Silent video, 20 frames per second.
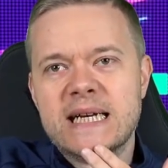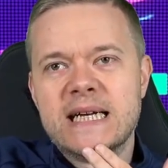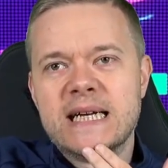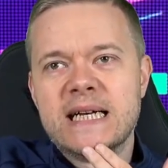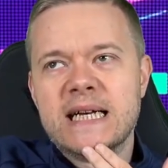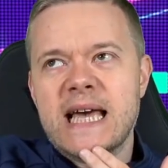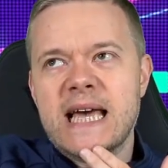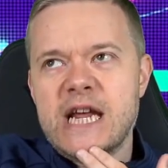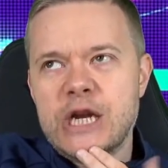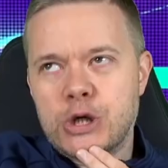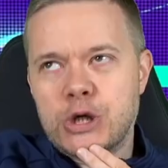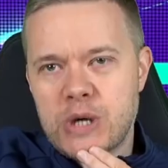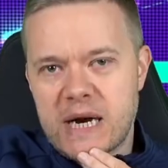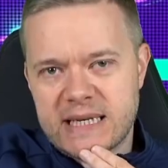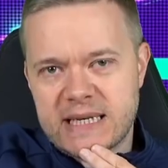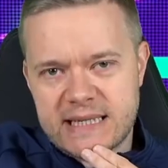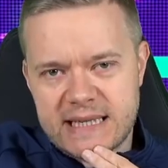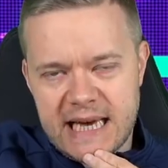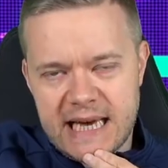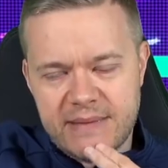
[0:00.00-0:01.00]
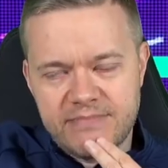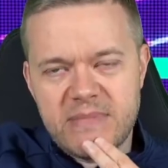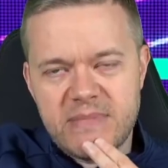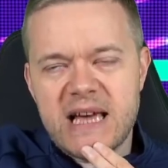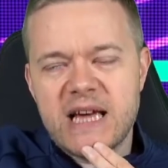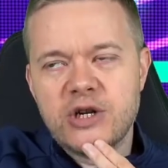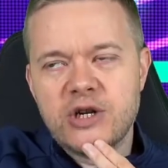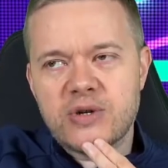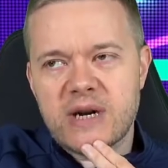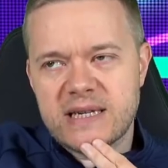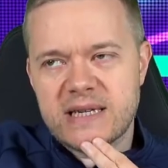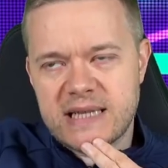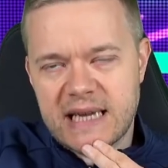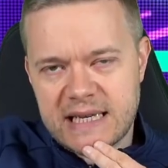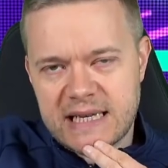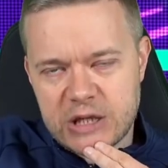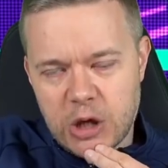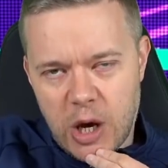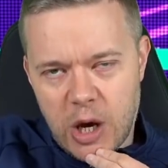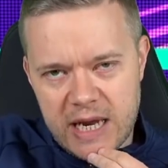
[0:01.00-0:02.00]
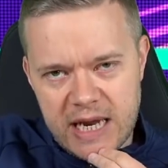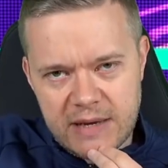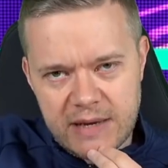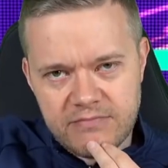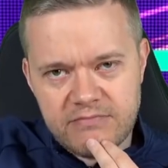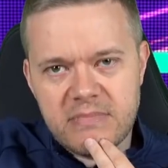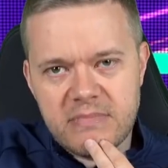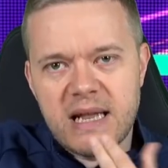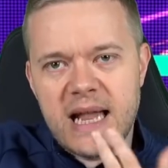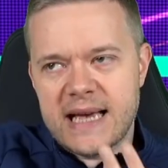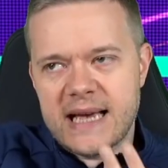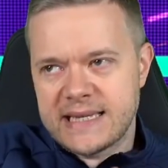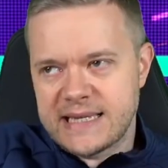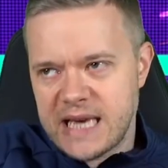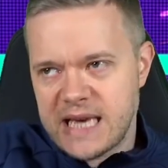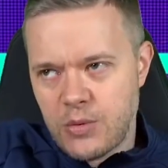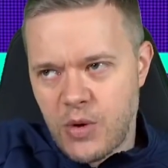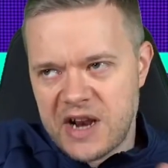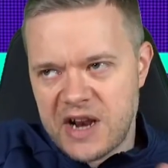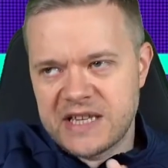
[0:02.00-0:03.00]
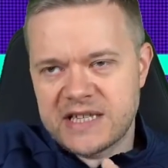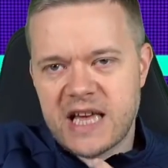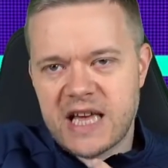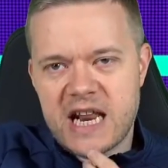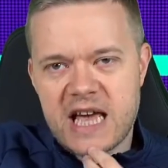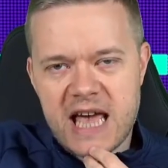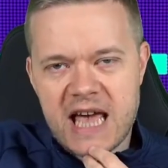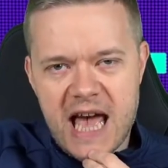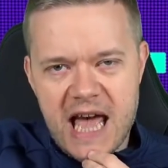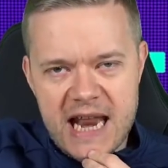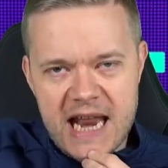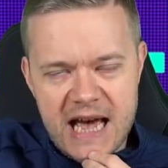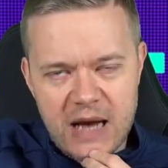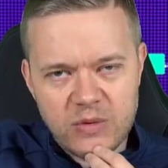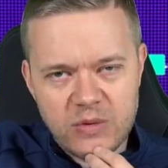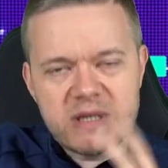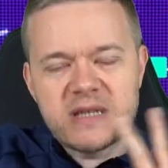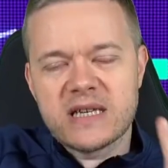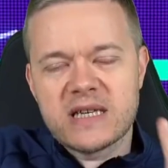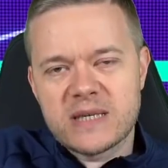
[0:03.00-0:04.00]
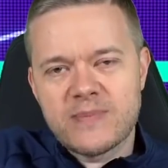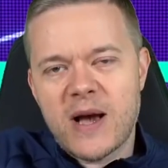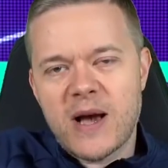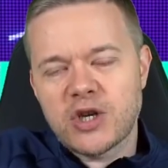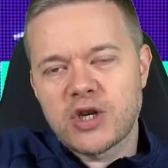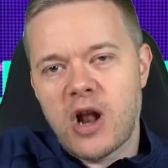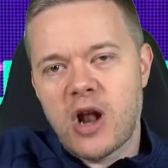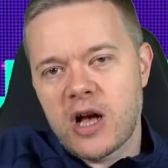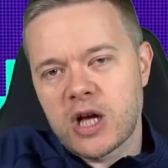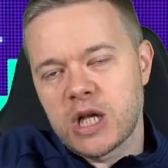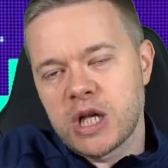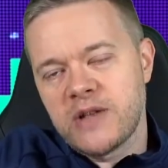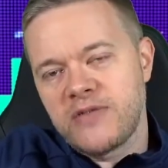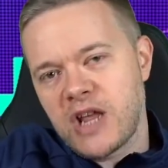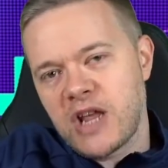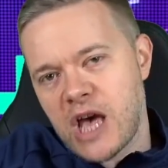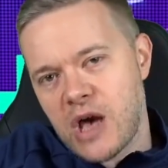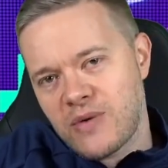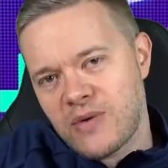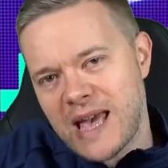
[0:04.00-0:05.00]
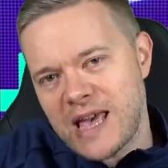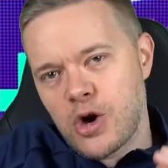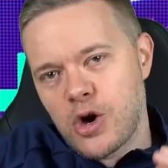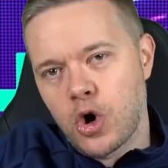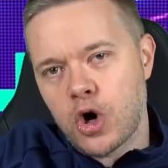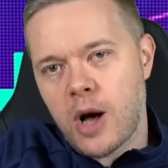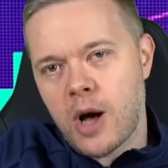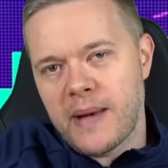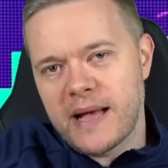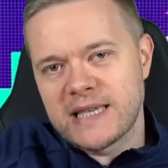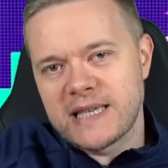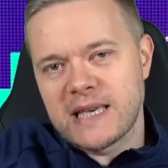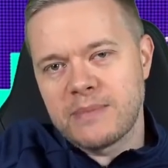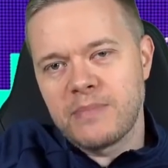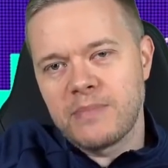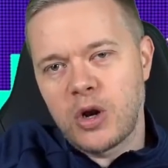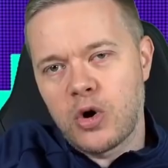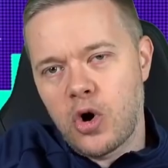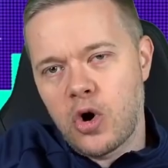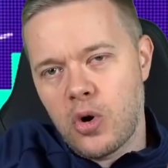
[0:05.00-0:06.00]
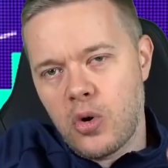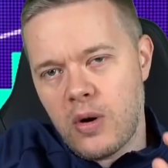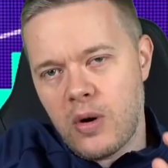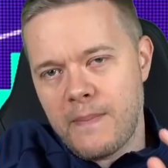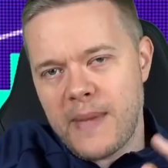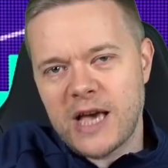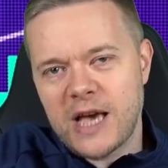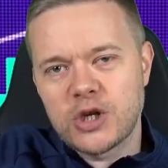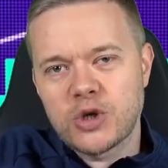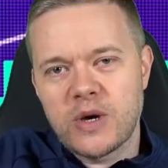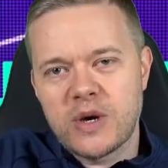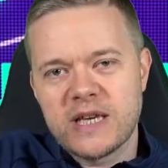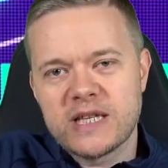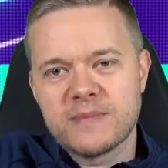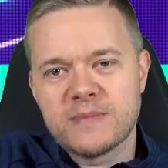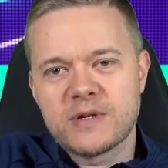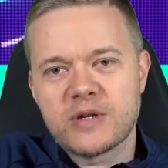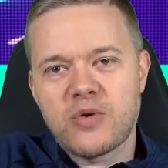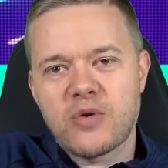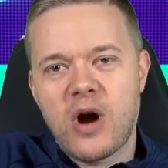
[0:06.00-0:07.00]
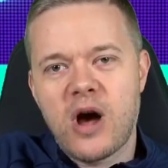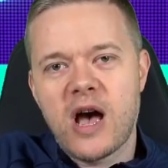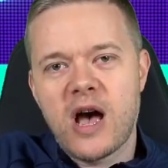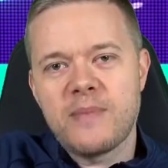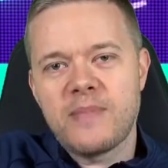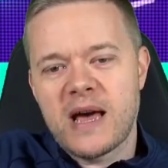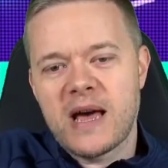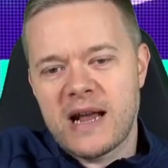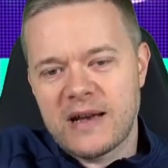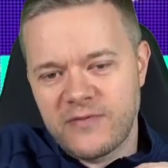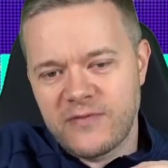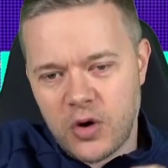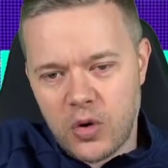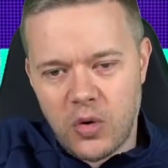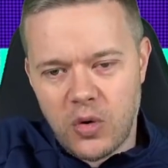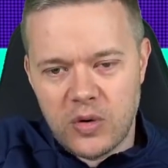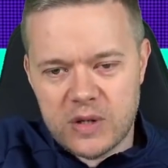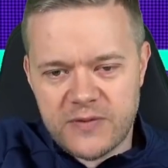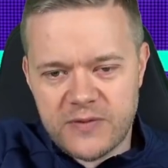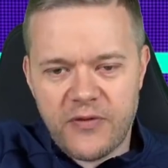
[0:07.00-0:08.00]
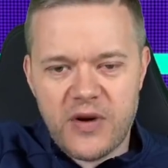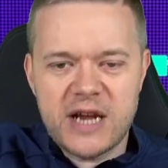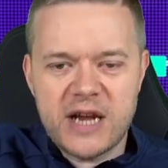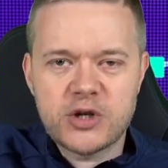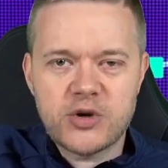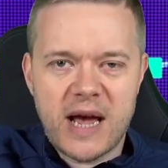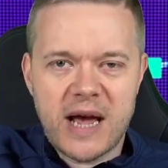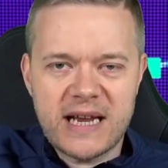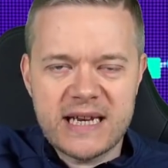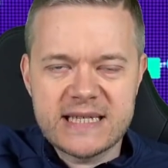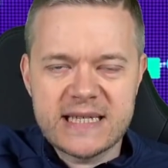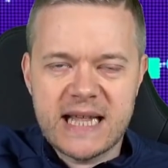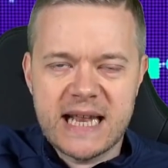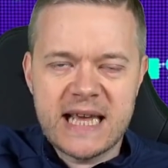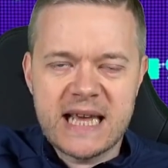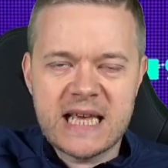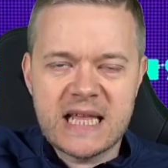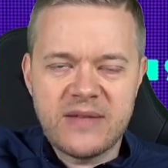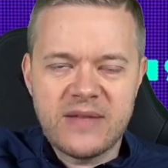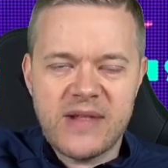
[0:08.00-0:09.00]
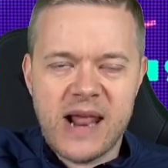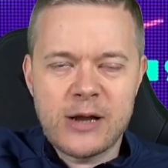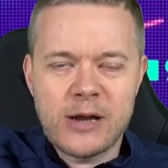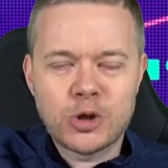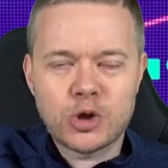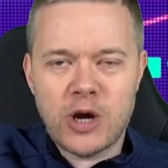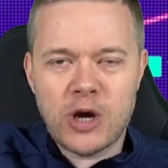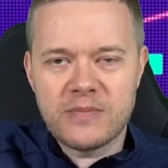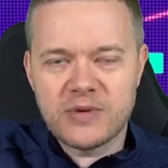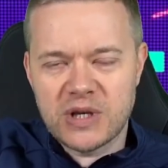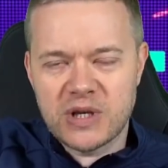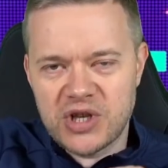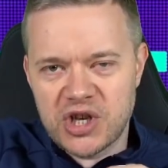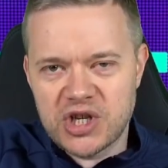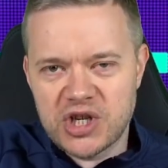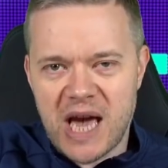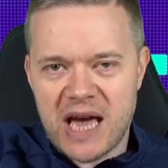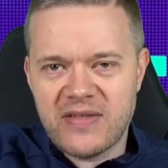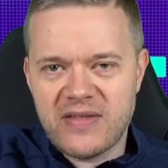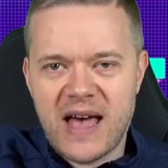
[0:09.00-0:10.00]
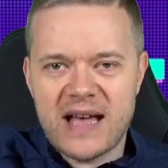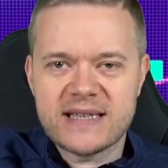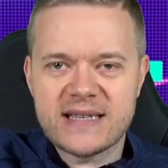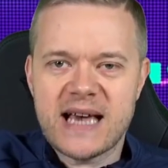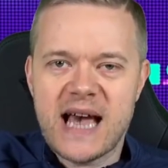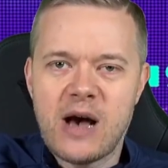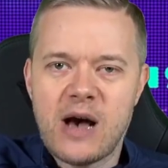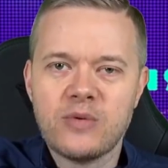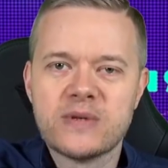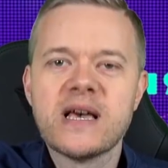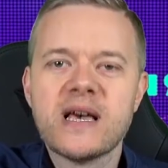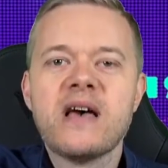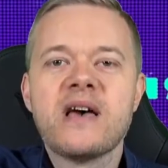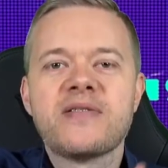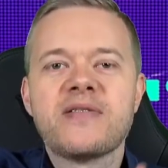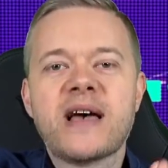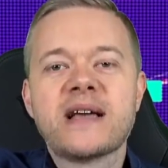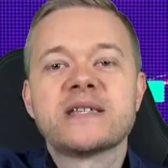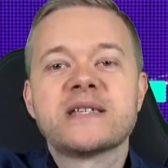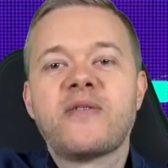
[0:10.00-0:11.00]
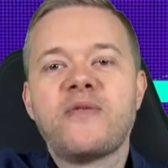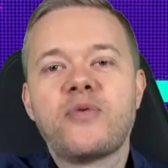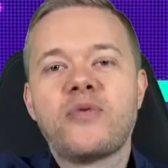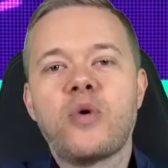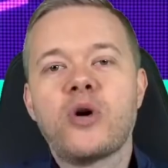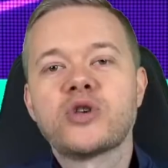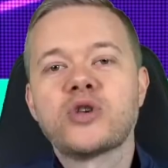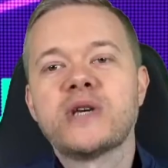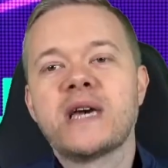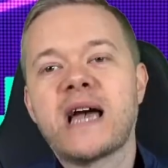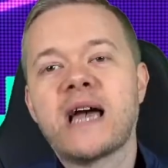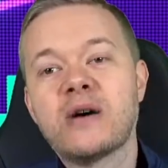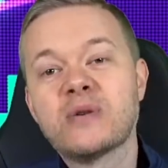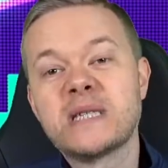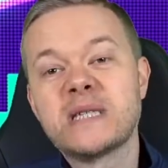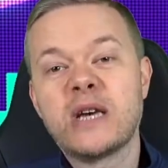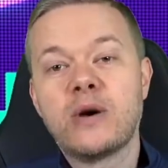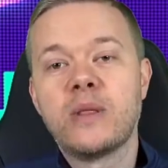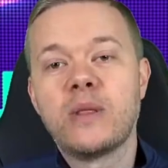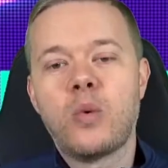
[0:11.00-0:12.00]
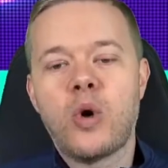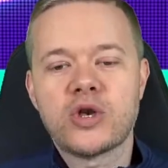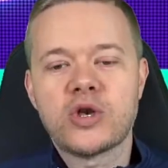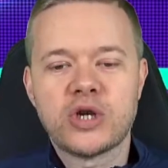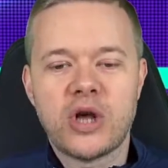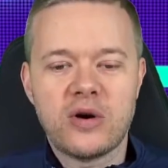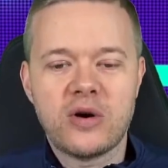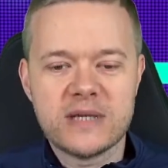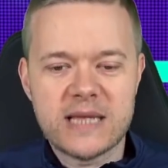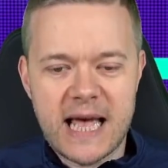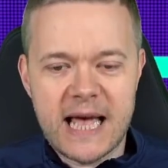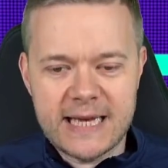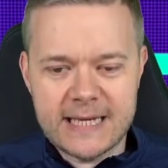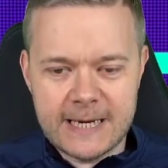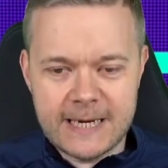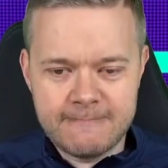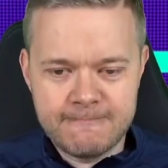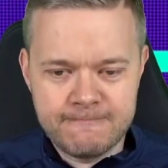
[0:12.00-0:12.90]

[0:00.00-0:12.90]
interesting. Interesting signing. Let's see when it's going to get announced. Smash a like on the video. Get your comments in below. Make sure you subscribe. And of course, free trade is the link in the video description to check that out. Thanks everyone for watching. I'll see you on the watch-alongs later.